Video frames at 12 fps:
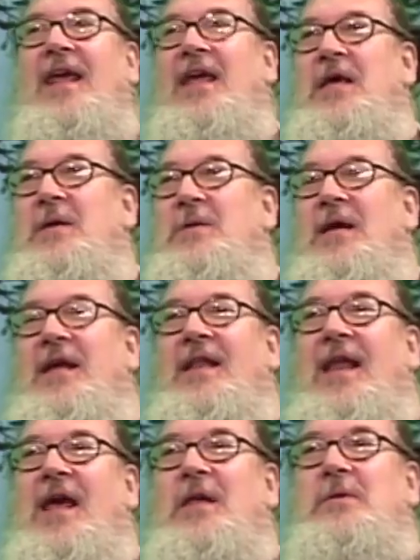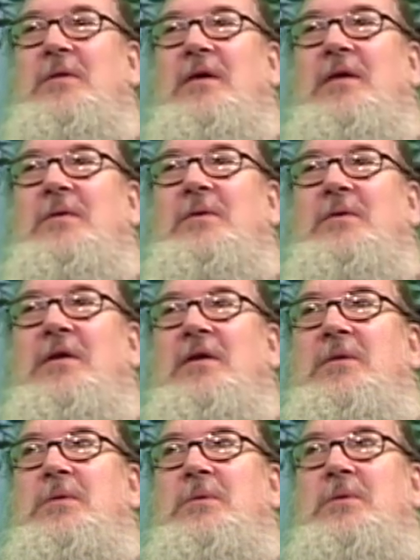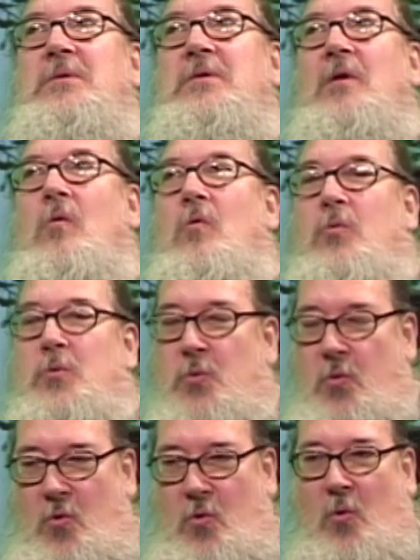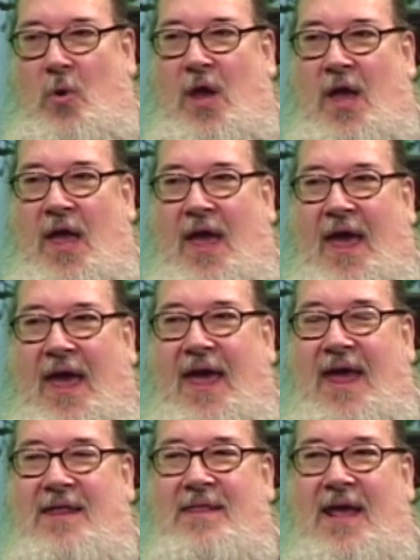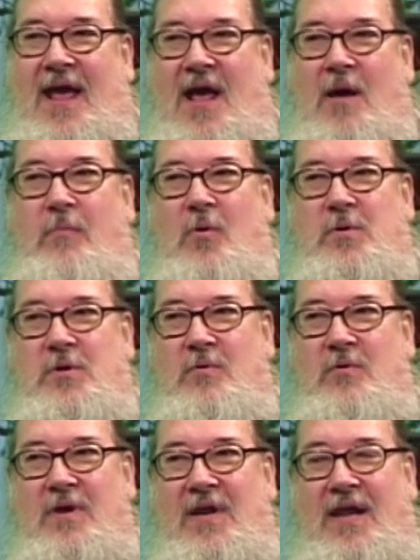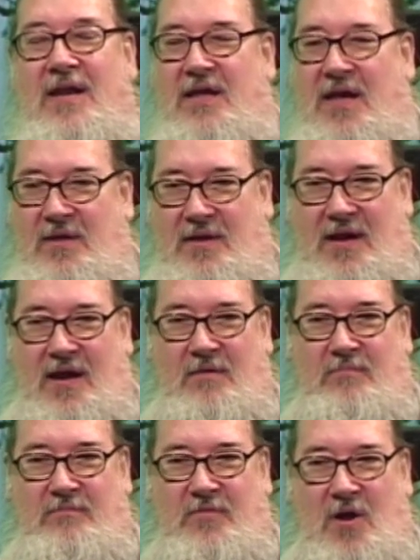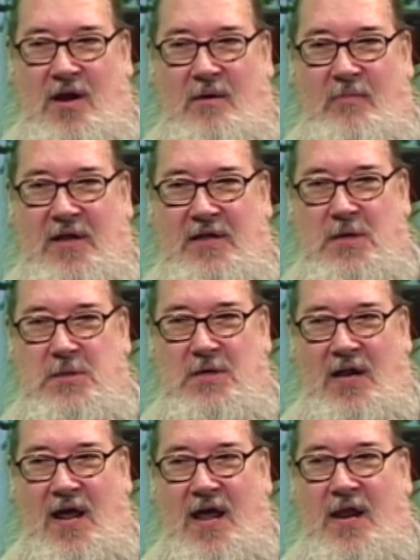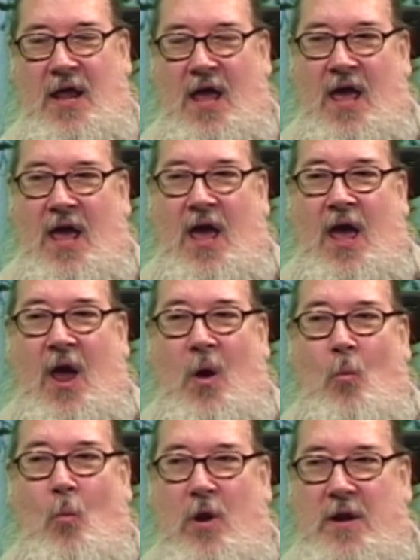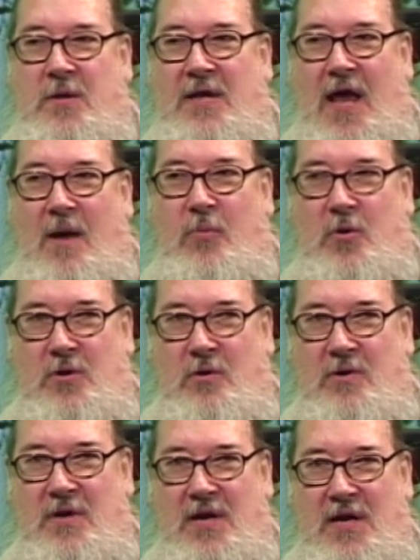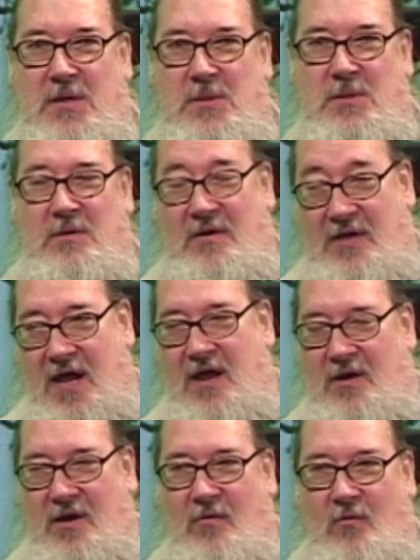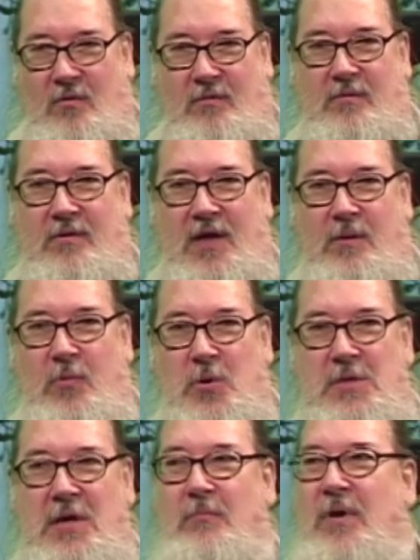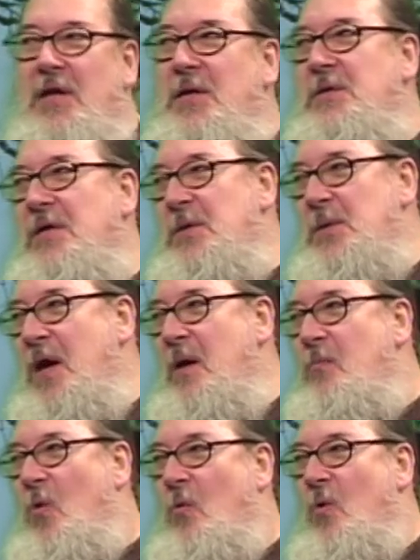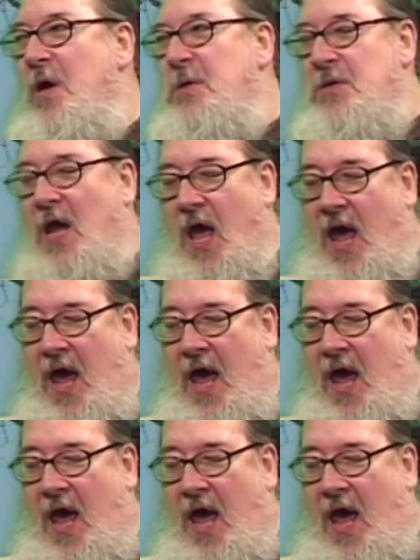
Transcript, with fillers: is, and that's just so true. And the opportunity, and Keith and I talk about this a lot. One of the opportunities that we'll keep using Bill as an example was mm -hmm.